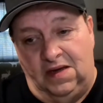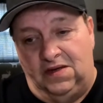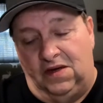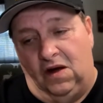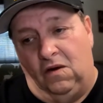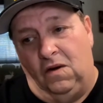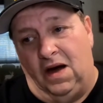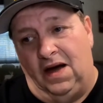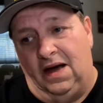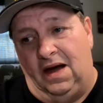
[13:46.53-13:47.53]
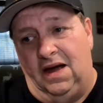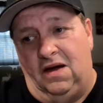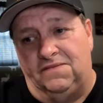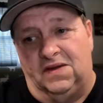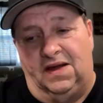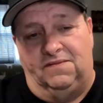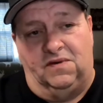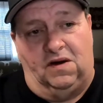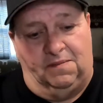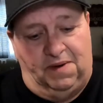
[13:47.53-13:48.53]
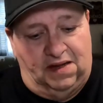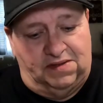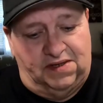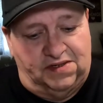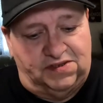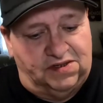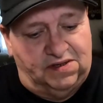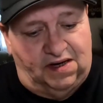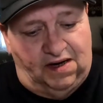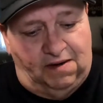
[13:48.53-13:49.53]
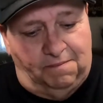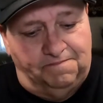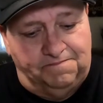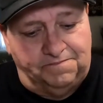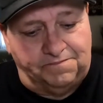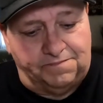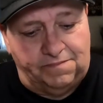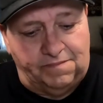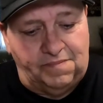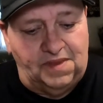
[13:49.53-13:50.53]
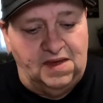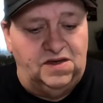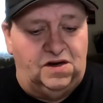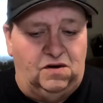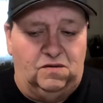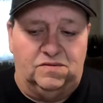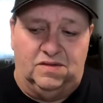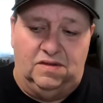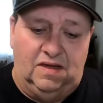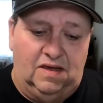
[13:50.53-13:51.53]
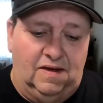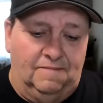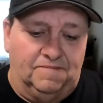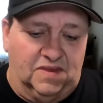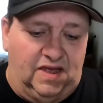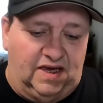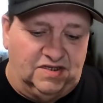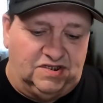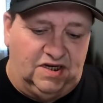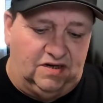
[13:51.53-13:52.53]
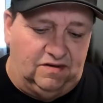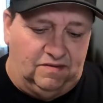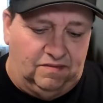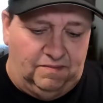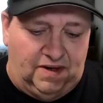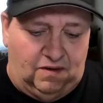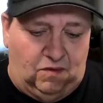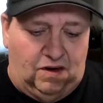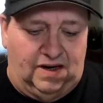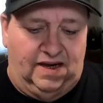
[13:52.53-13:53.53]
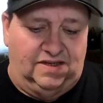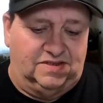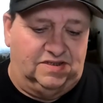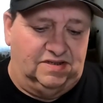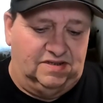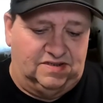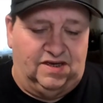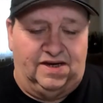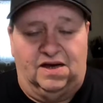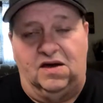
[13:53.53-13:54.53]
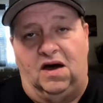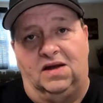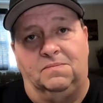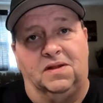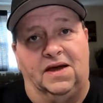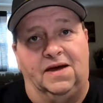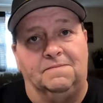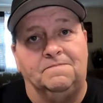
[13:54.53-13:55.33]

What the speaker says: you know, I often have thought about this. You know, they consider marijuana as, it's like a God plant.